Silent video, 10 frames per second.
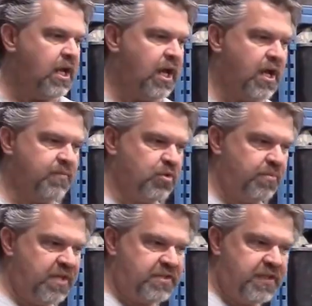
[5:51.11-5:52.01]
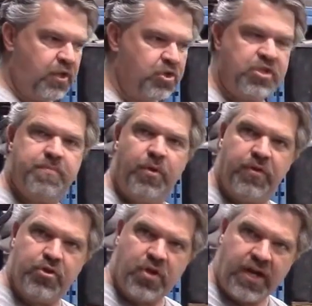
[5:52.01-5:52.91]
So basically they'll just pull
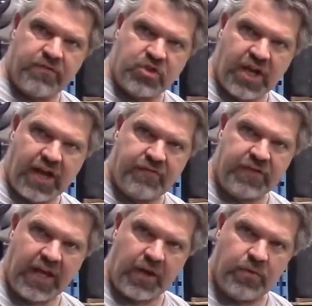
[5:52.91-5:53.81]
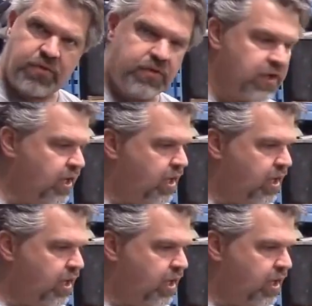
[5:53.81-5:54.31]
the drive shaft out,